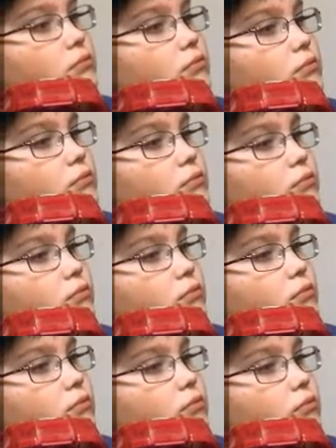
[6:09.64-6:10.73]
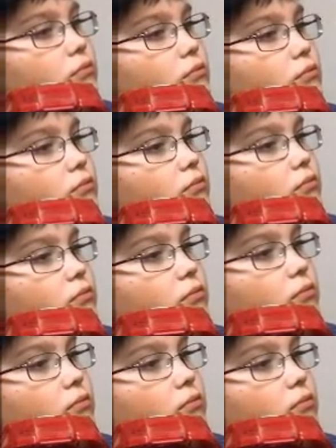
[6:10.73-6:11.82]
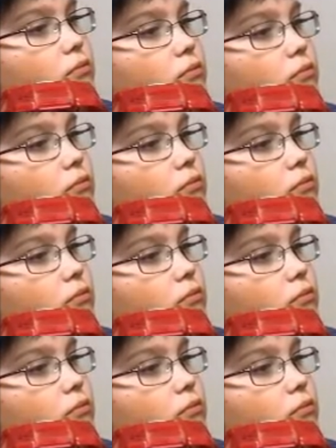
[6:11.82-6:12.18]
[no speech]